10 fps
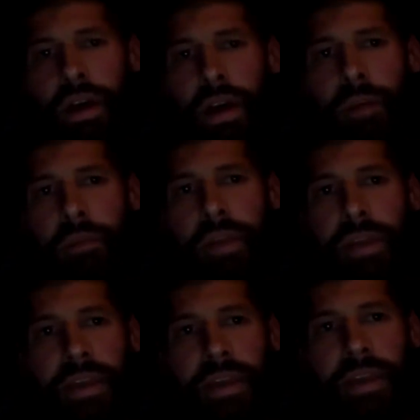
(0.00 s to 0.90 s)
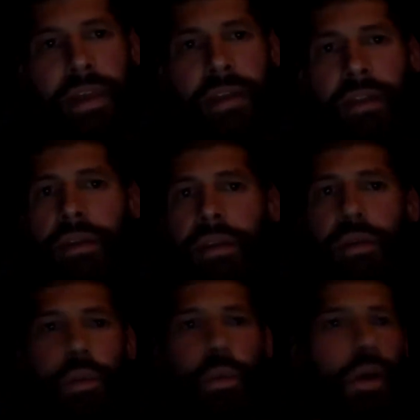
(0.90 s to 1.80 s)
Um, the kid
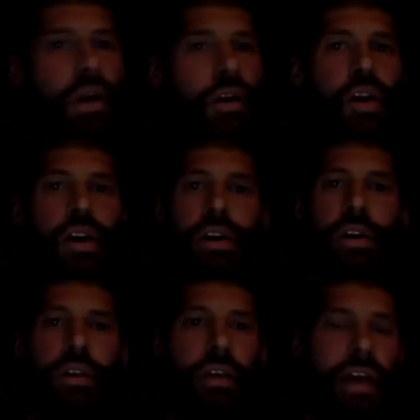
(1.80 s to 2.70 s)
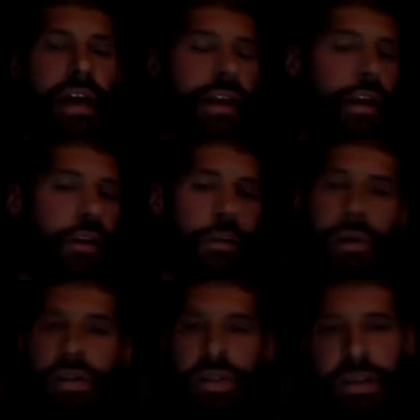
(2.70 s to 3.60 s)
worked harder than any other
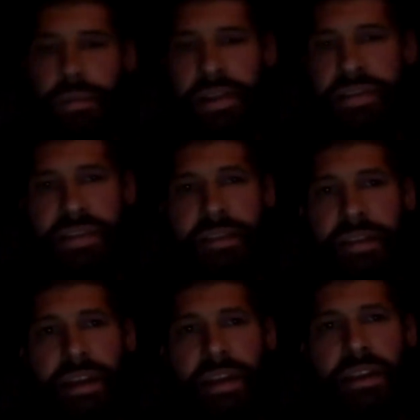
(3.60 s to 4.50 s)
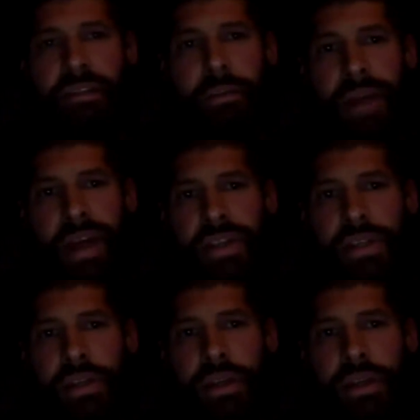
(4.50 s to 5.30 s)
person at Penn State that I can even imagine.